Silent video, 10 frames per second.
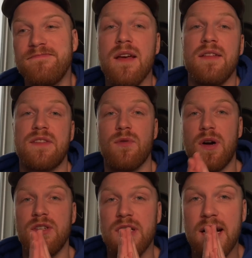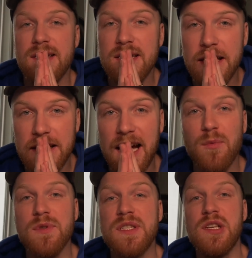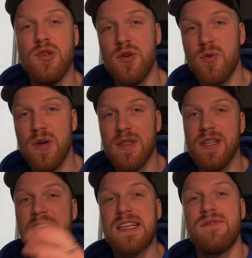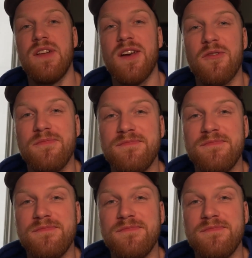Thanks for watching, guys, and I will see you in the next video.